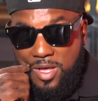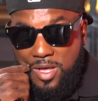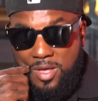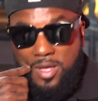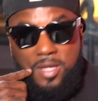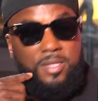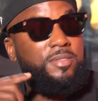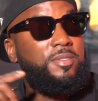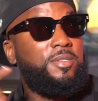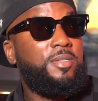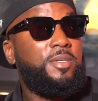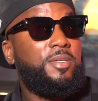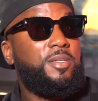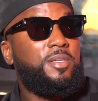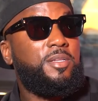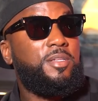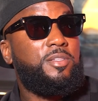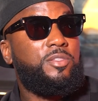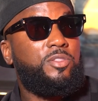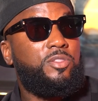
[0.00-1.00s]
God.
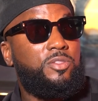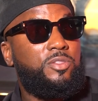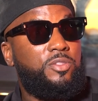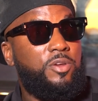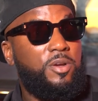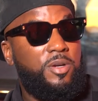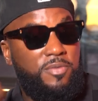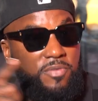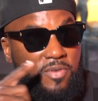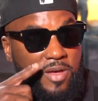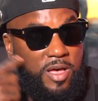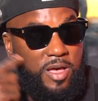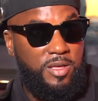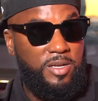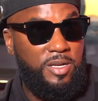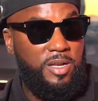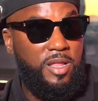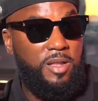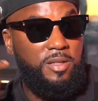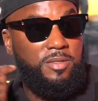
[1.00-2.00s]
Wow. Thirty five
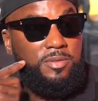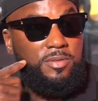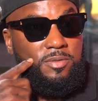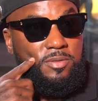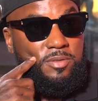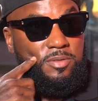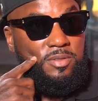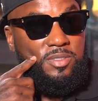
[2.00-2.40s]
hundred dollars.